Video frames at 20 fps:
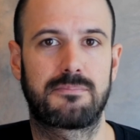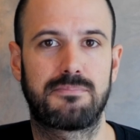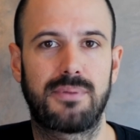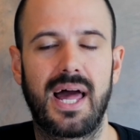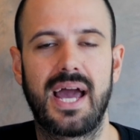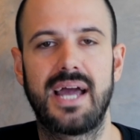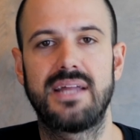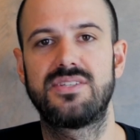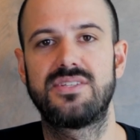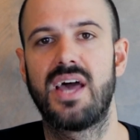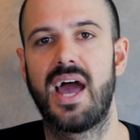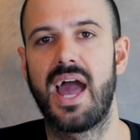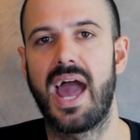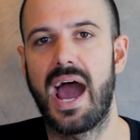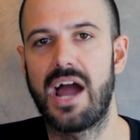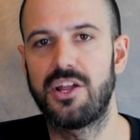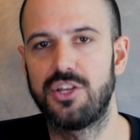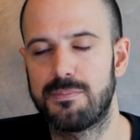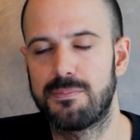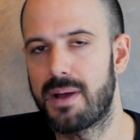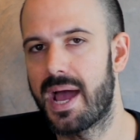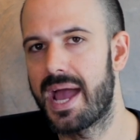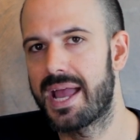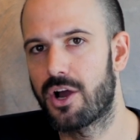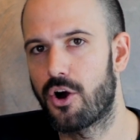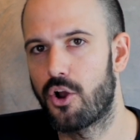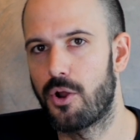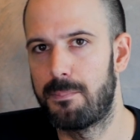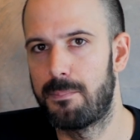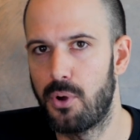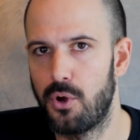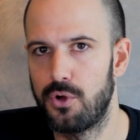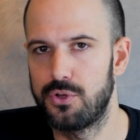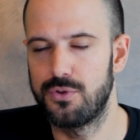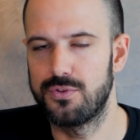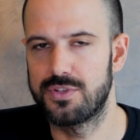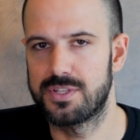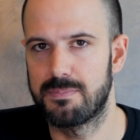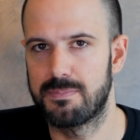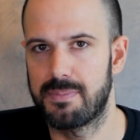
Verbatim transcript: plans and you're paying on a per user